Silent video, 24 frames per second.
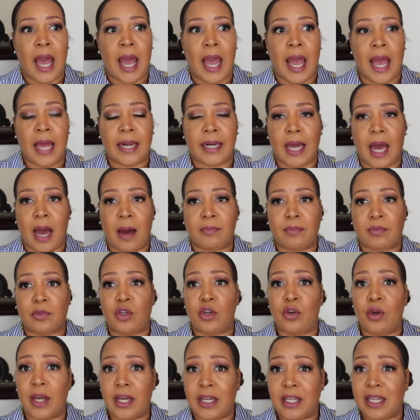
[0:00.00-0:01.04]
And um,
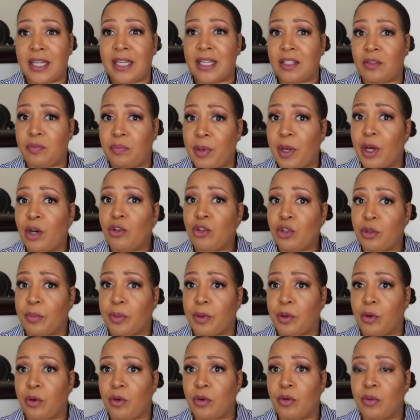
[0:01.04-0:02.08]
you, it is
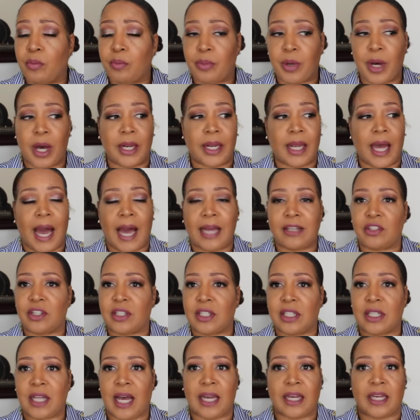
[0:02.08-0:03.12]
buildable, but I
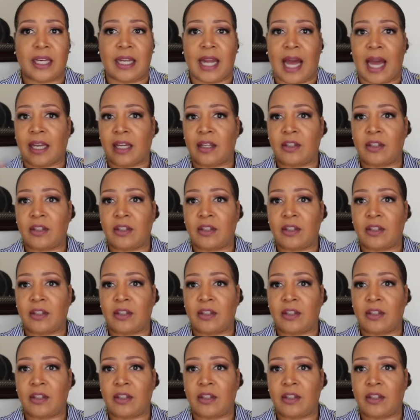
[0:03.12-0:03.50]
just like it. I